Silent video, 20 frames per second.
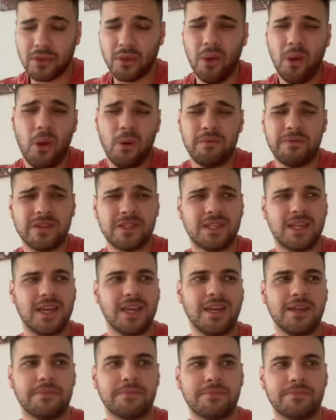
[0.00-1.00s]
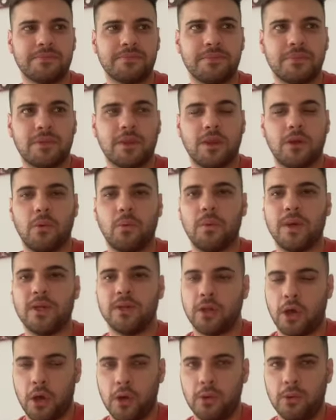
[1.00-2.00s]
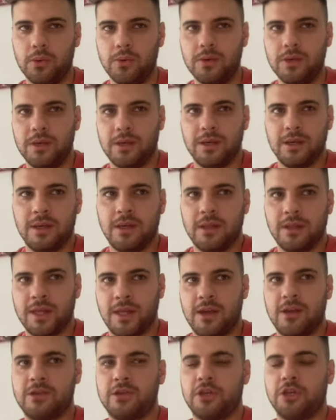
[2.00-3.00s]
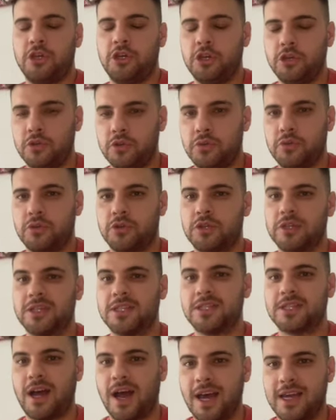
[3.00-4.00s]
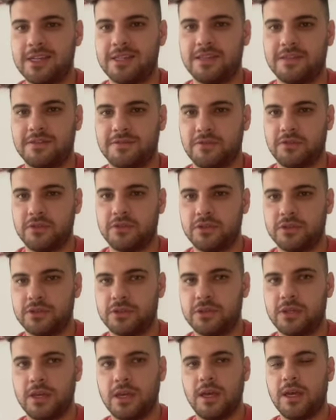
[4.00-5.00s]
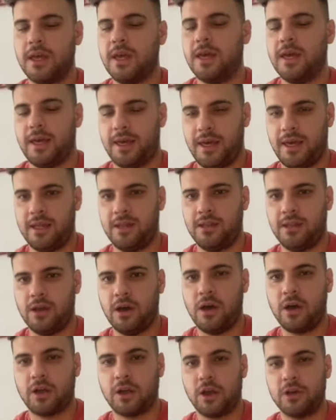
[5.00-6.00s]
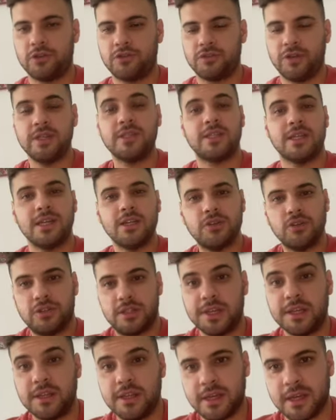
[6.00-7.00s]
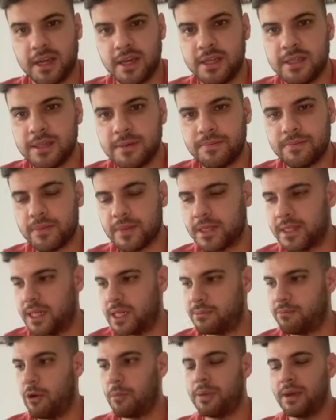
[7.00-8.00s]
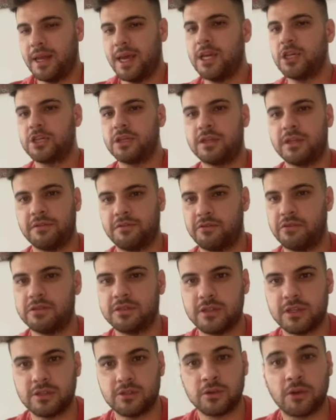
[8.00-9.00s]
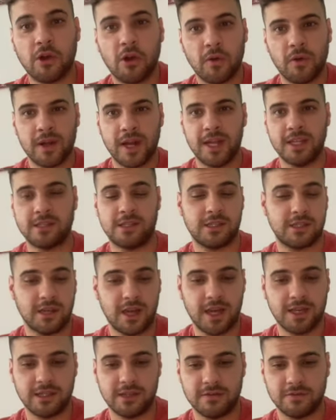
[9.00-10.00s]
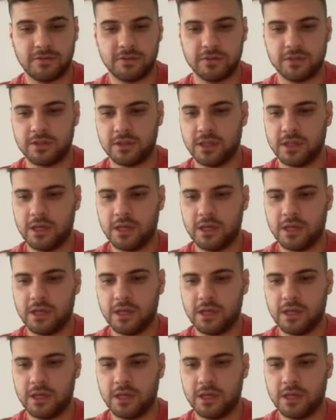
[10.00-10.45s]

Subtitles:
Obviously, we know that there's a huge size difference in our countries. The interesting thing is that the population difference doesn't correlate to the size difference.